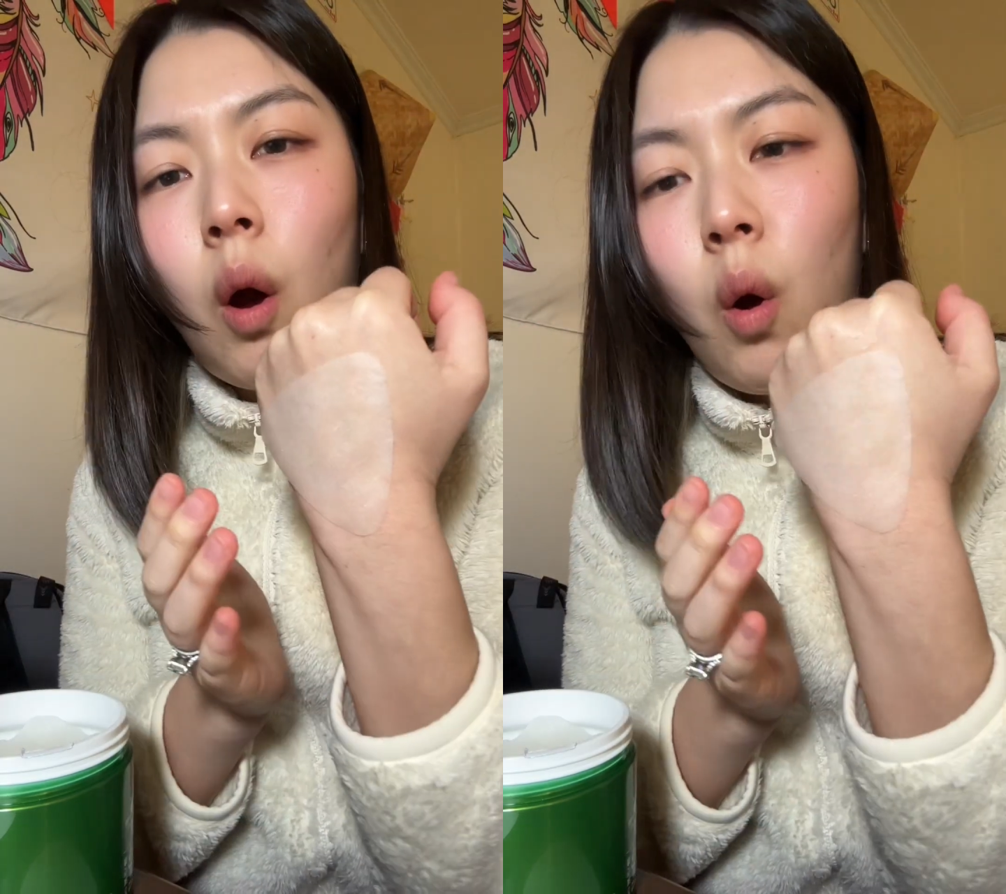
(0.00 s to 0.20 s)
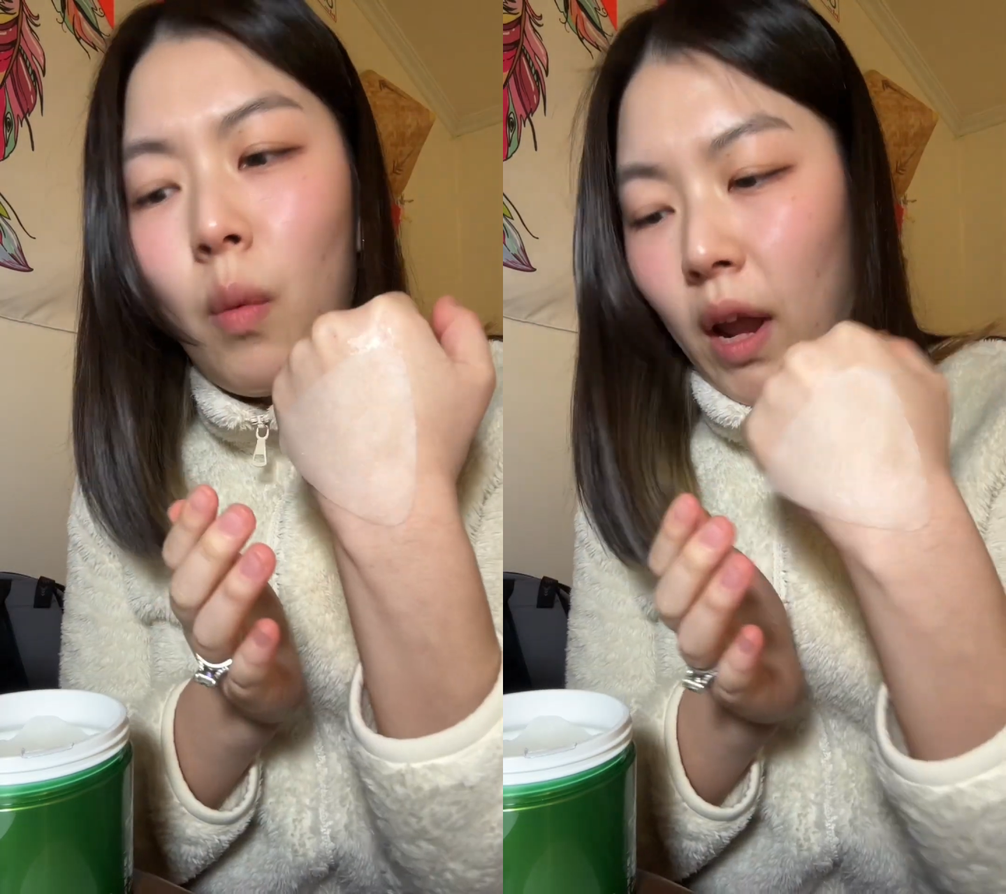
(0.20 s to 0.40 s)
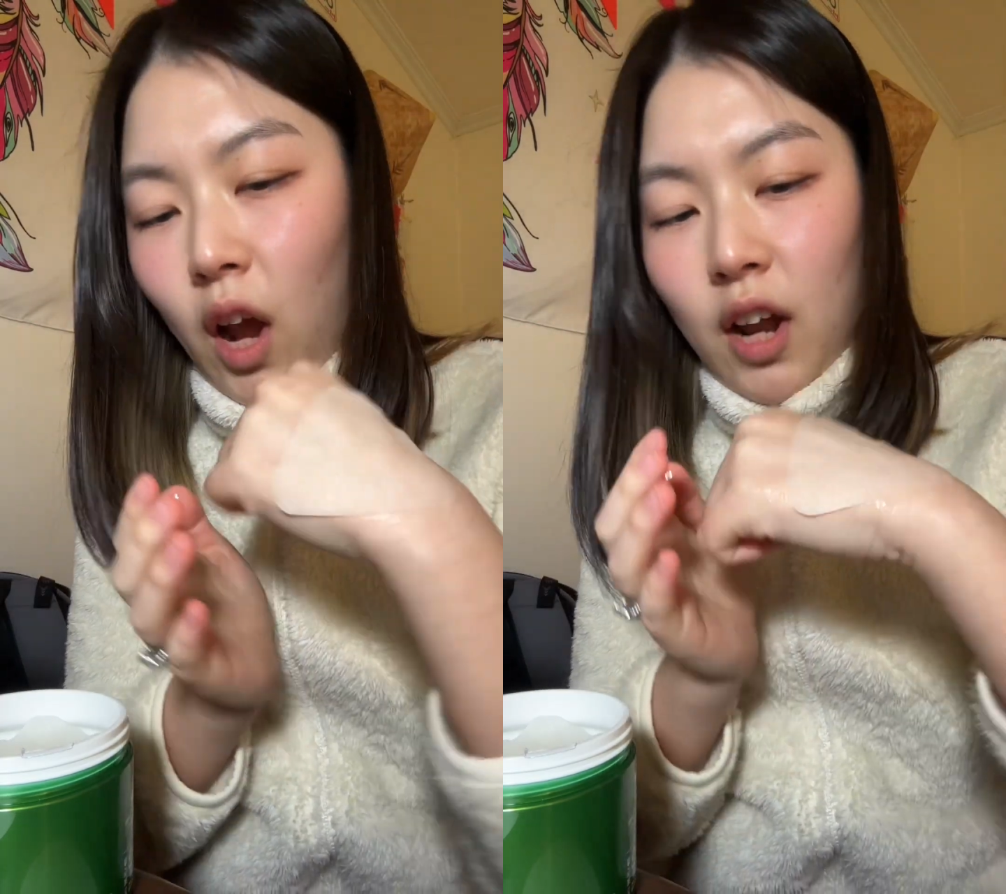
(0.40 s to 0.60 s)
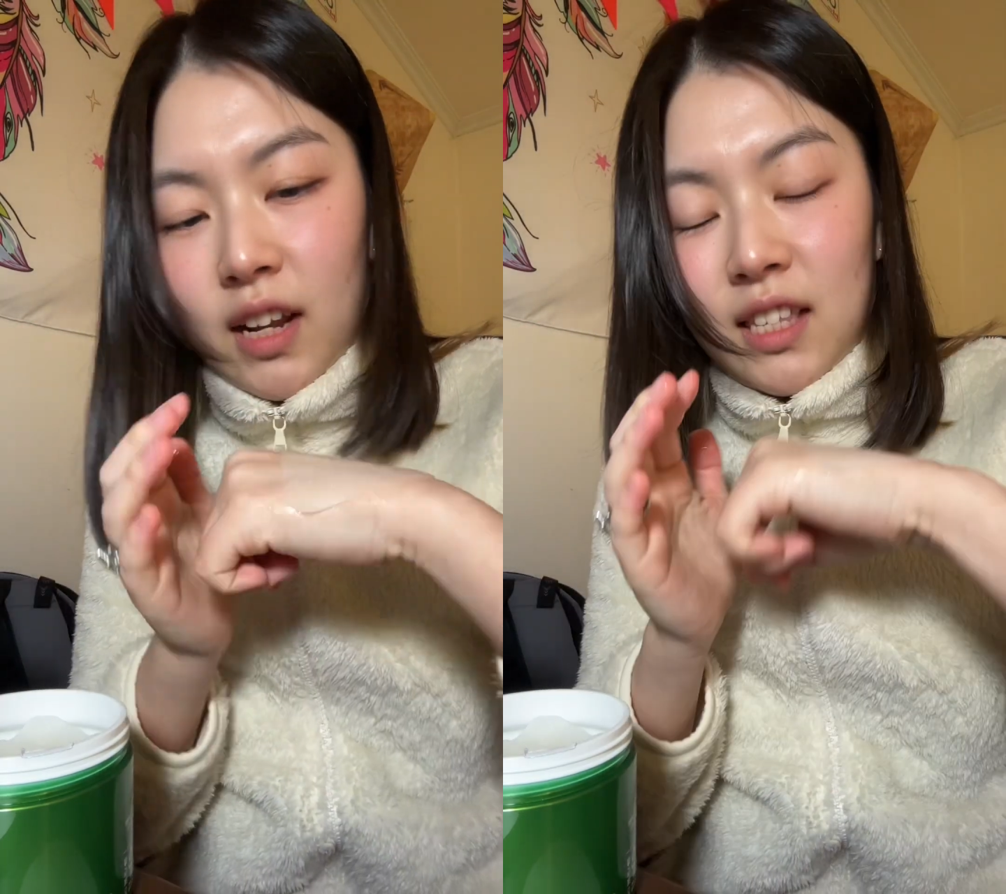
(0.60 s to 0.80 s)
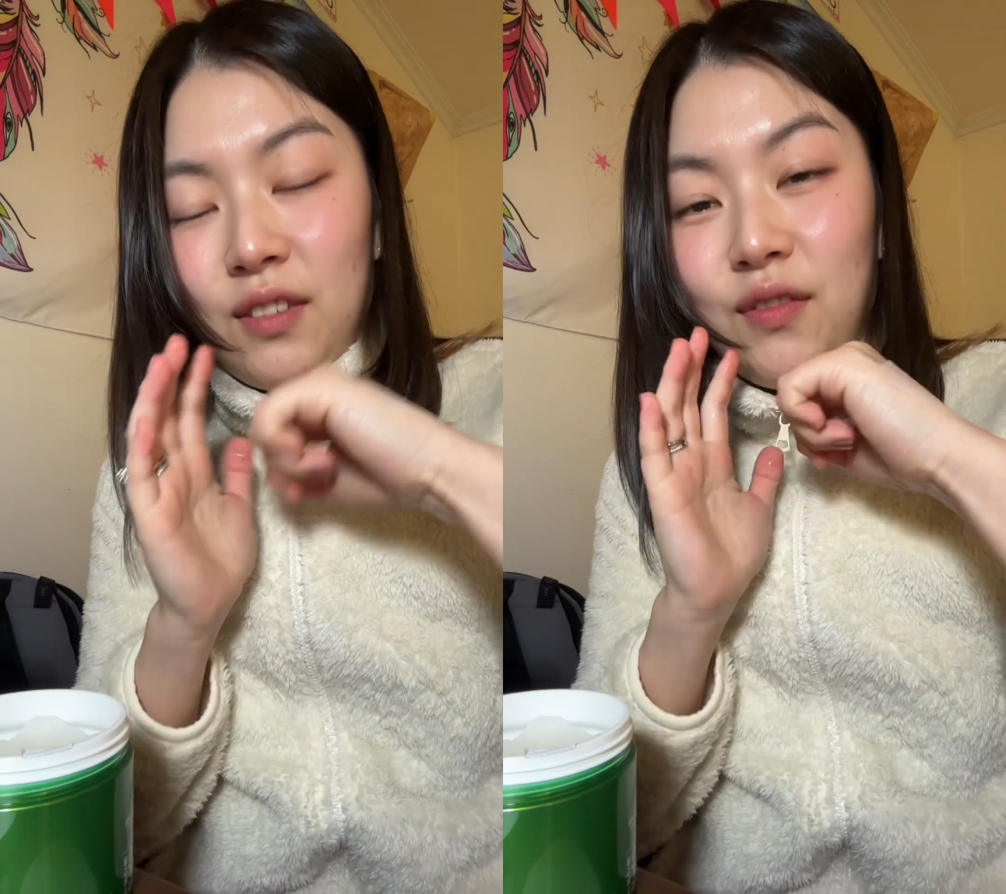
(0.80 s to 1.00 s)
Oh my god,
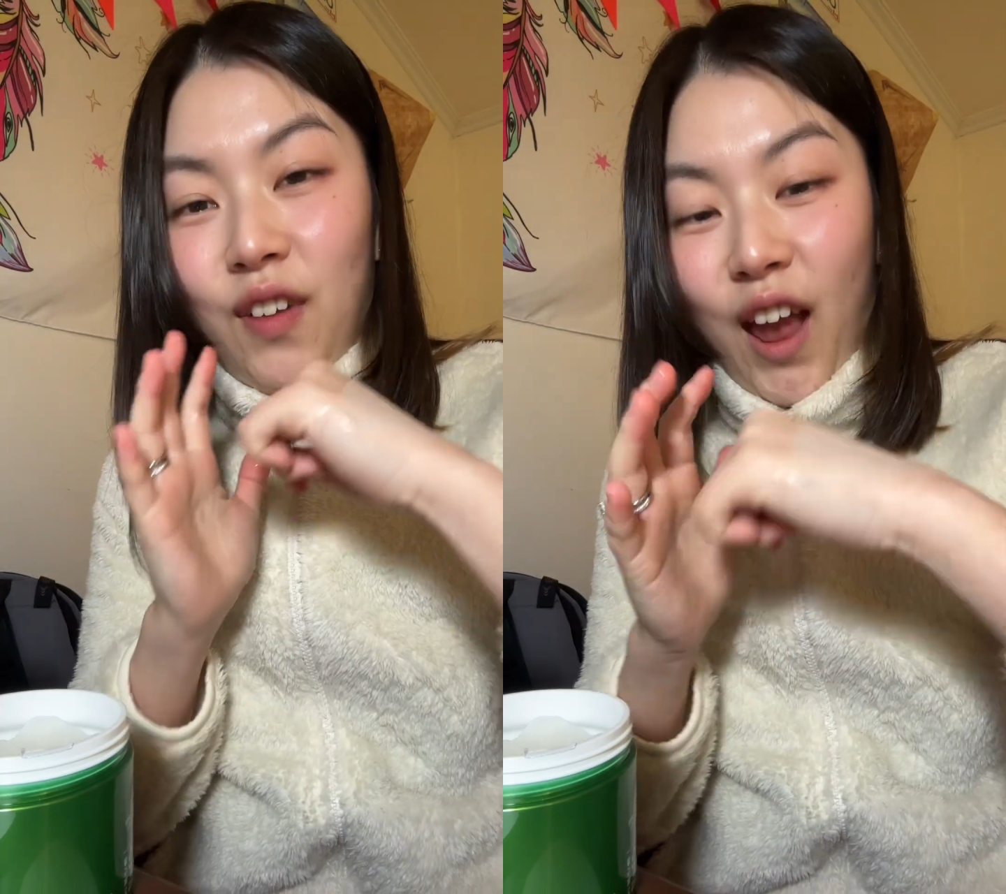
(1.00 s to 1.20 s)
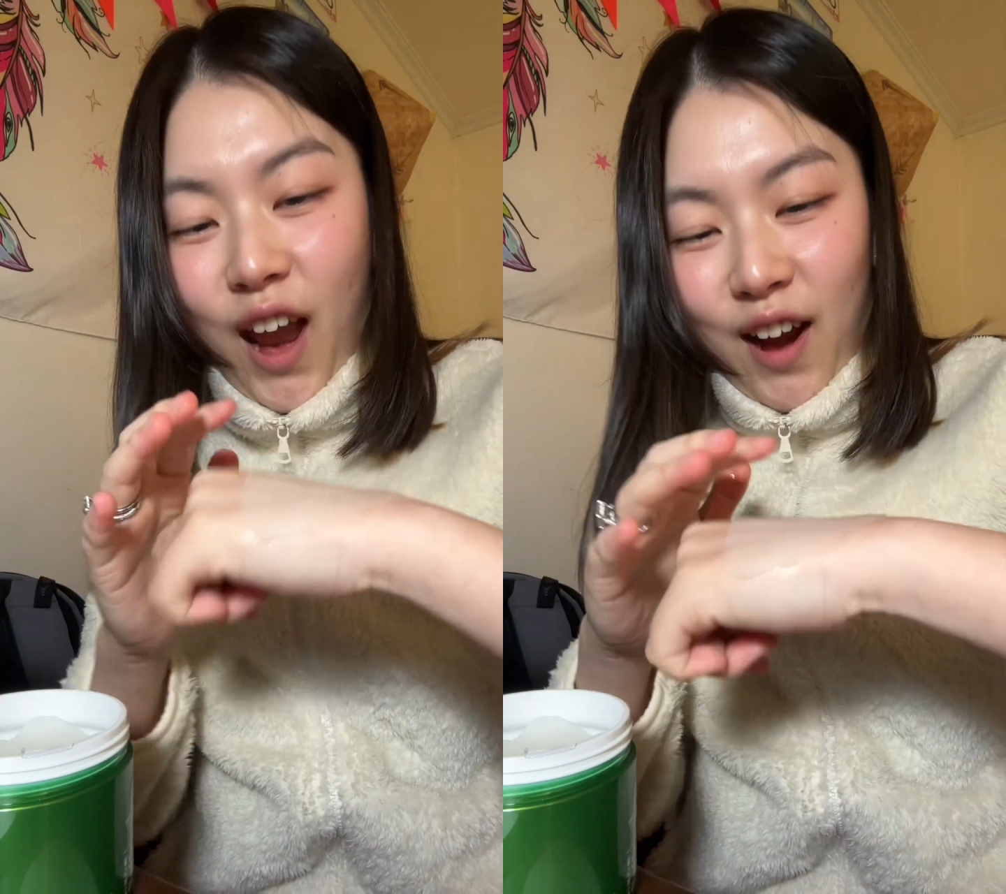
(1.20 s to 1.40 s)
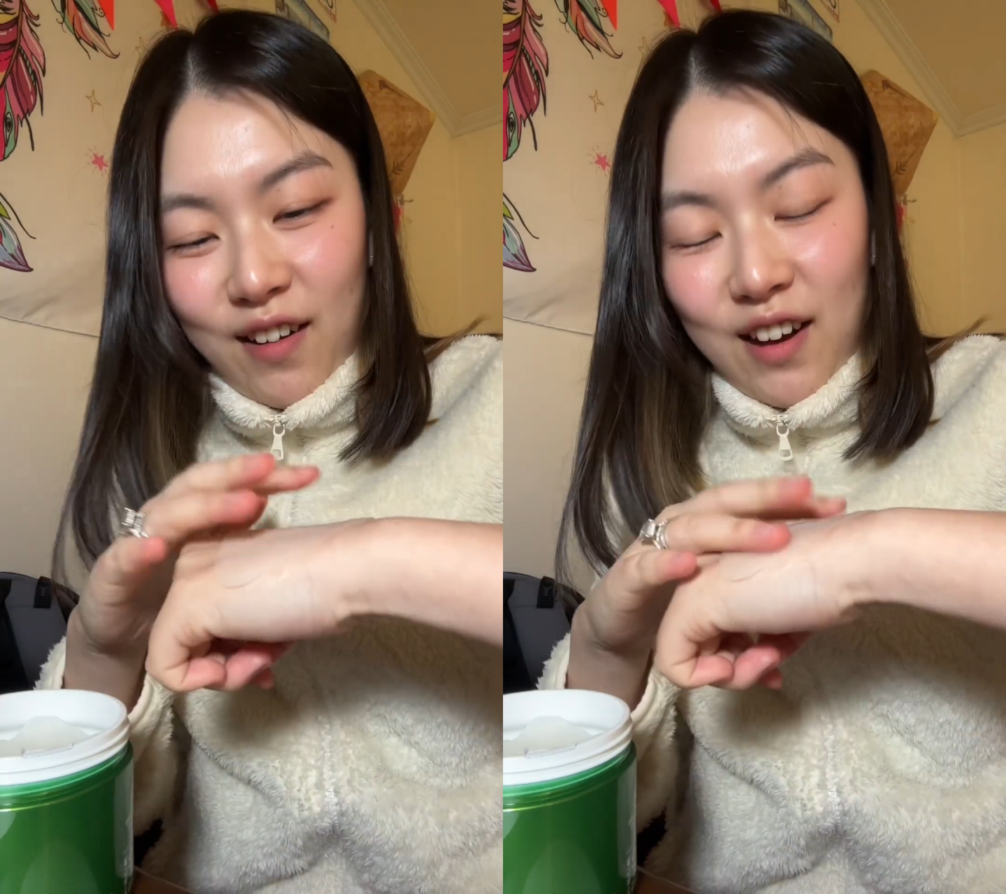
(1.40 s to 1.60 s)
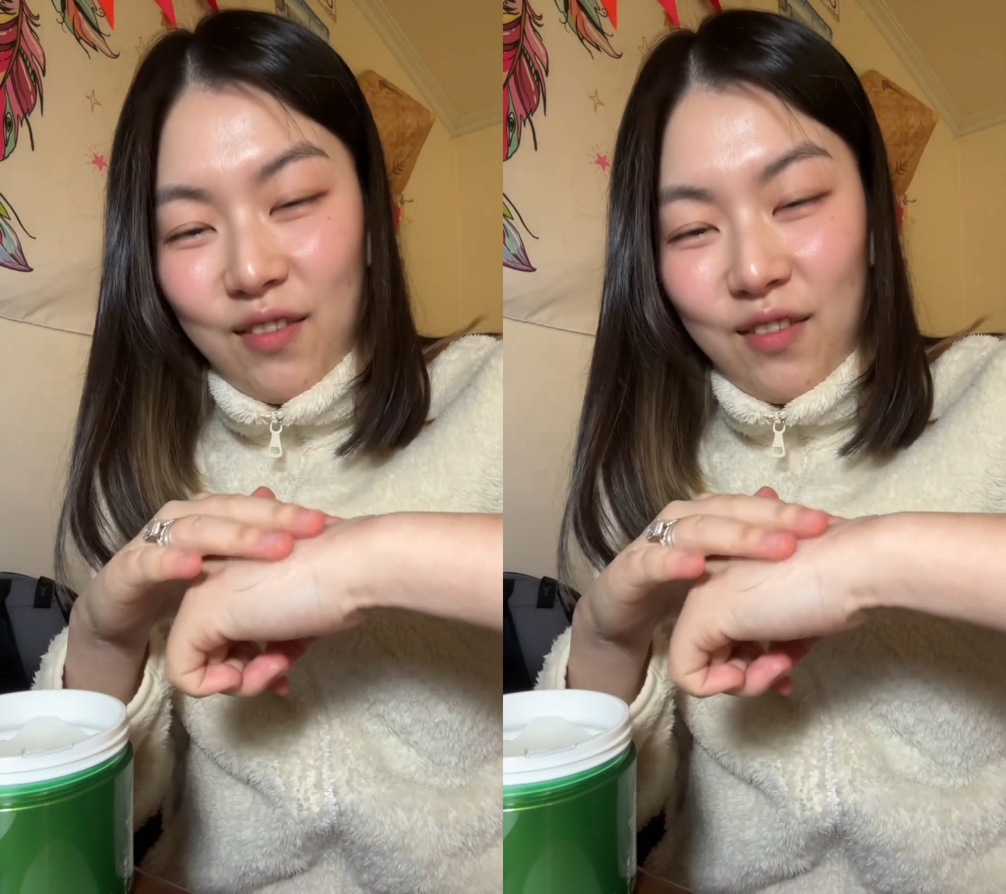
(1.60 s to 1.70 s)
it's very,